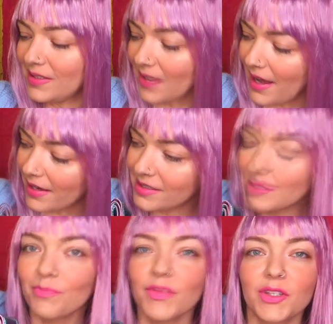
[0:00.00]
inside.
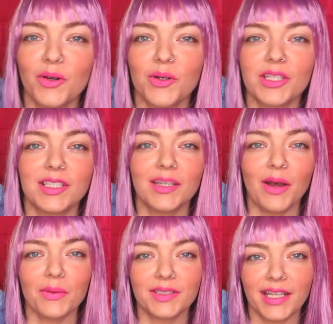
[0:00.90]
So do you see
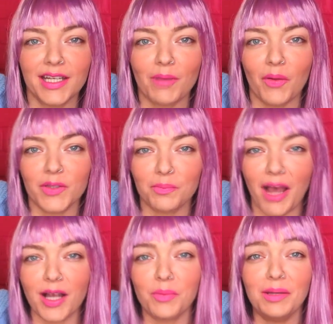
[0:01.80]
what I was saying about this
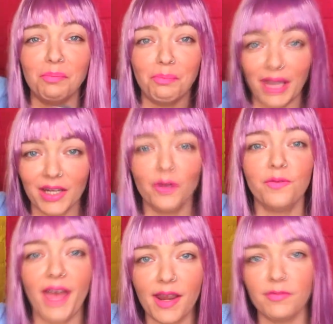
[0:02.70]
bag being big
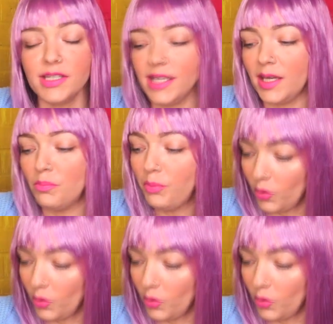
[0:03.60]
enough for every day?